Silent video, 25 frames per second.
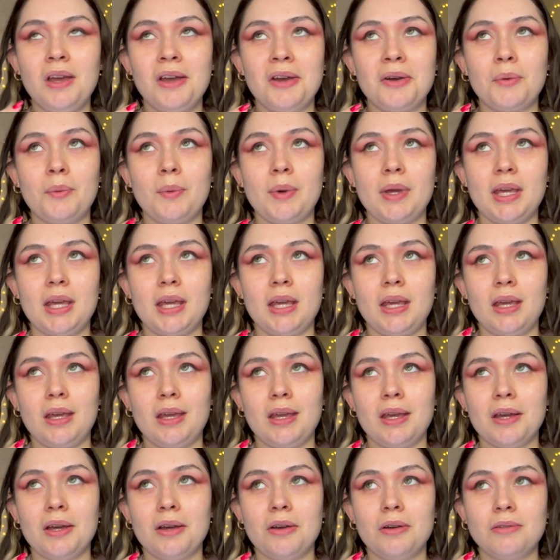
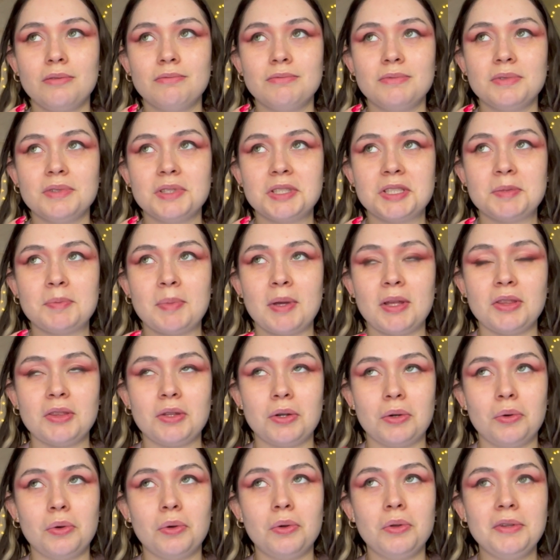We spent the
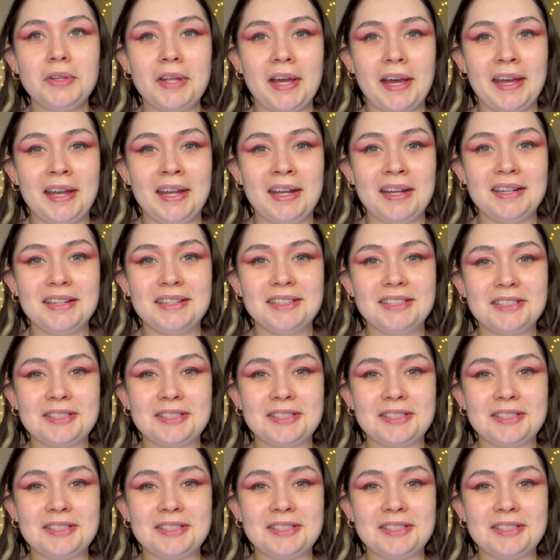whole night